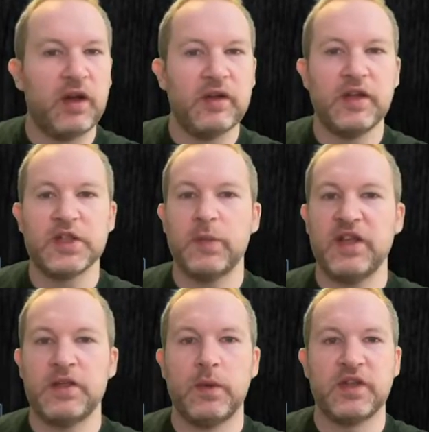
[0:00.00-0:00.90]
I don't
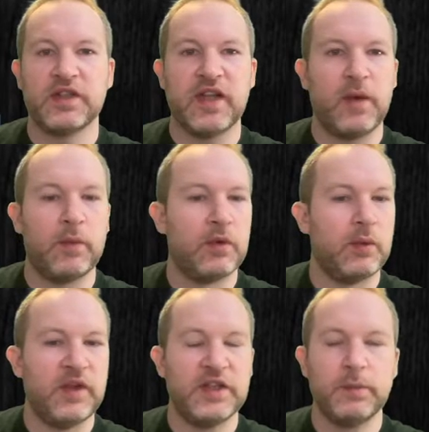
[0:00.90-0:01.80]
expect you to understand what
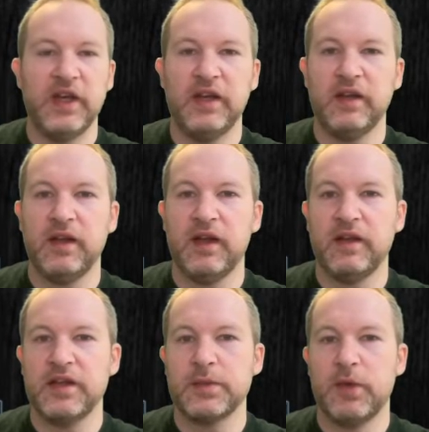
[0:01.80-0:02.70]
all these mean
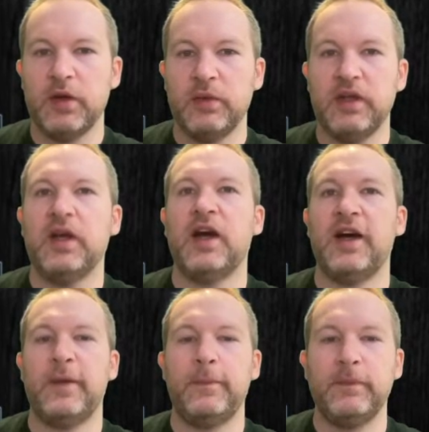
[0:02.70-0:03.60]
at this moment.
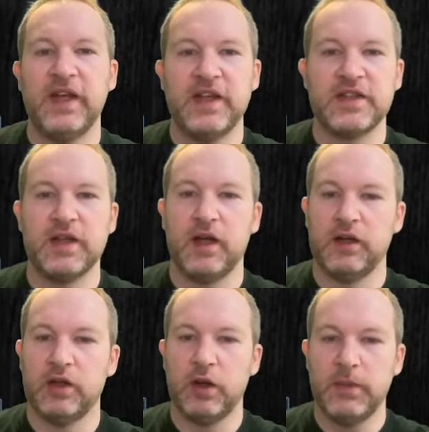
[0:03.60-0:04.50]
Here's the
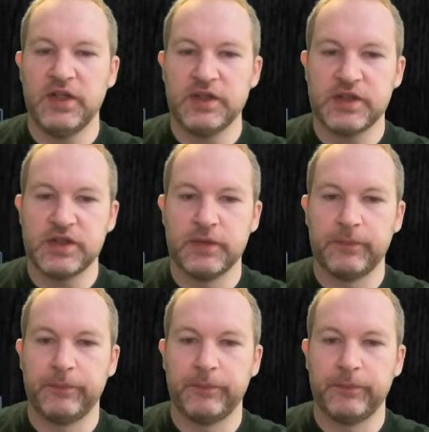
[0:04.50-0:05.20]
uncommons.